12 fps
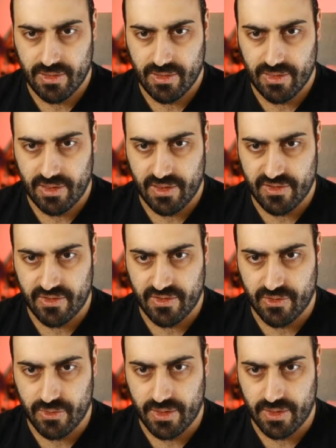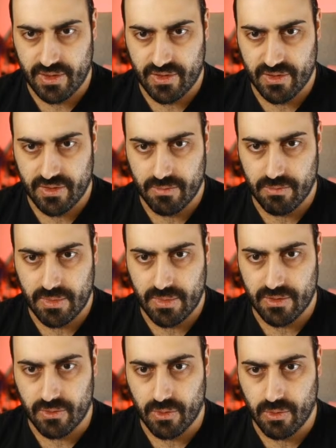this into the
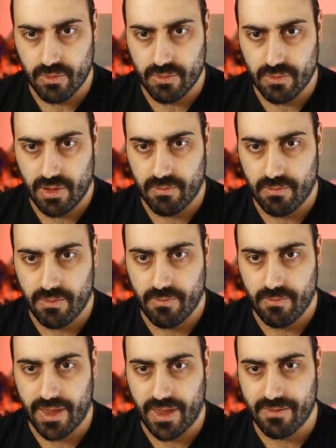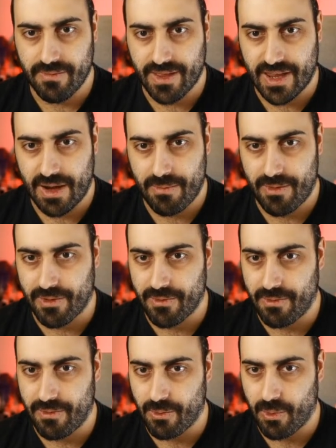middle. Oh, I'm making the camera go
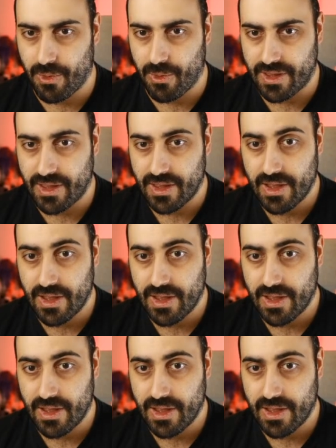all wonky.